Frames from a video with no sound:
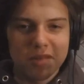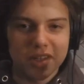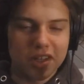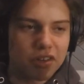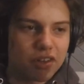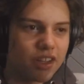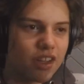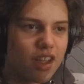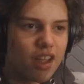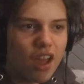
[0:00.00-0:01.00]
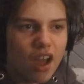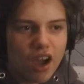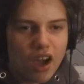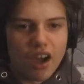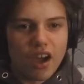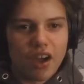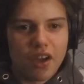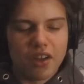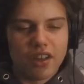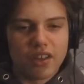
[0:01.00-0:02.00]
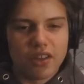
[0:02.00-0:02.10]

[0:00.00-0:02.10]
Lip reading: Big K.R.I.T.